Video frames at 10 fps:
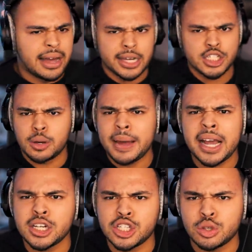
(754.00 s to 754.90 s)
I guess they're
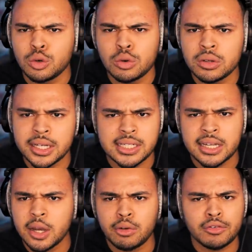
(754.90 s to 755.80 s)
back at school. They
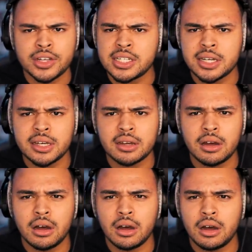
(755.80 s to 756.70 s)
said they were visiting
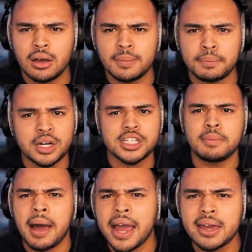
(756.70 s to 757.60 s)
uh
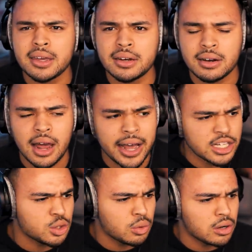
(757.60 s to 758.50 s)
Present Mic and
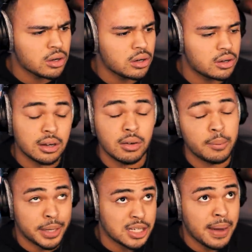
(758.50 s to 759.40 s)
Aizawa. No,
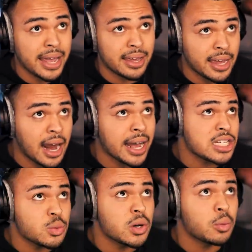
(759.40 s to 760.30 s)
Present Mic and
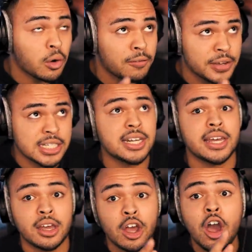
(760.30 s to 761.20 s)
Aizawa were
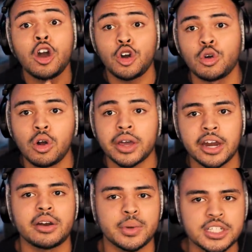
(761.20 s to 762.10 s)
visiting
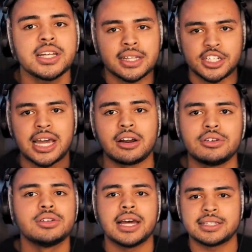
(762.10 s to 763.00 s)
Kurogiri, which is like the
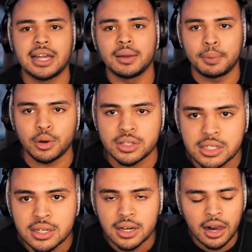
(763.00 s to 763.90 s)
shadow dude that
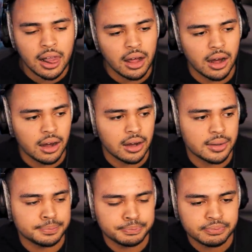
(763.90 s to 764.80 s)
teleports
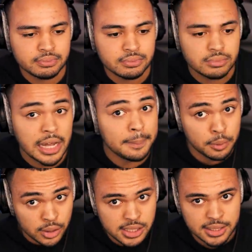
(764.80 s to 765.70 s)
um in
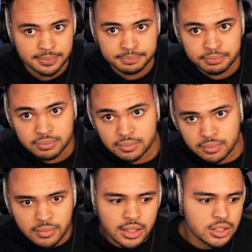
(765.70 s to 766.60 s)
prison.
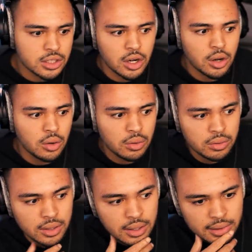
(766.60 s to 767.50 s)
So
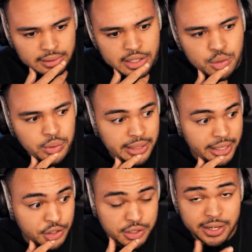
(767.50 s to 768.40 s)
that's
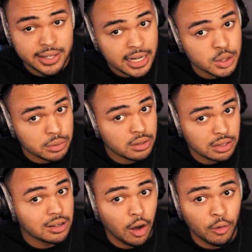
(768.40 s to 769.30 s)
really interesting, and that's
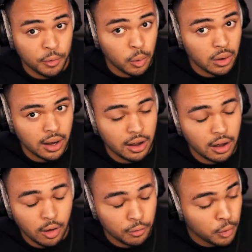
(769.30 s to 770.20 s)
where all for uh, uh,
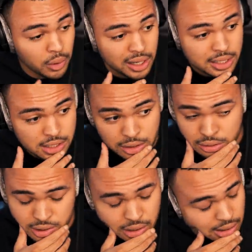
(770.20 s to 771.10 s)
all for one is
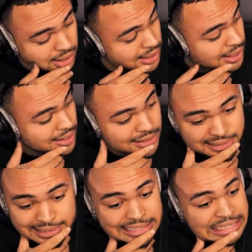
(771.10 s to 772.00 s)
too. So, uh,
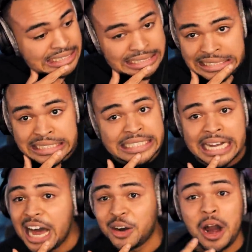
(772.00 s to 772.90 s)

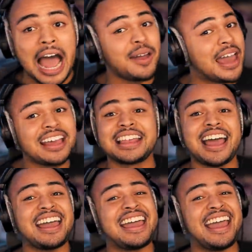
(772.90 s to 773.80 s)
I don't. I hey
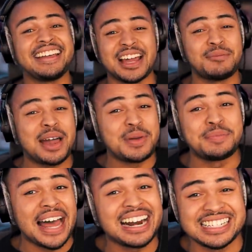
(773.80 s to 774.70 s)
that hey that might be
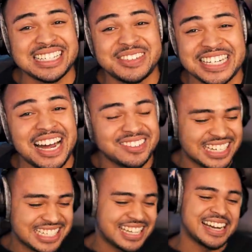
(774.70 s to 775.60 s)
planning some shit. I'm
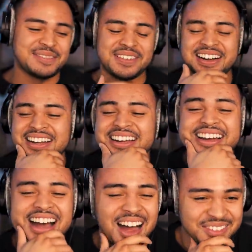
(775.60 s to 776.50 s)
just saying, bro.
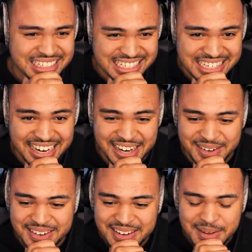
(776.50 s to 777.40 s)
I'm just
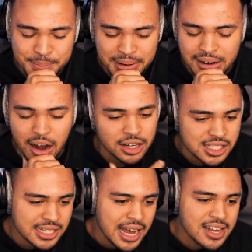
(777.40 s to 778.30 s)
saying. But
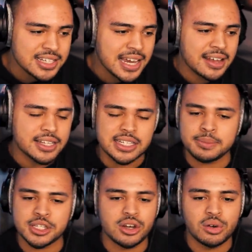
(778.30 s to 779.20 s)
honestly, guys, yeah, this
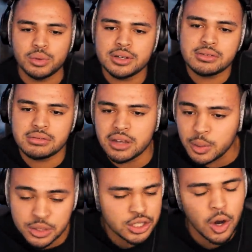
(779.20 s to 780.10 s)
episode was it was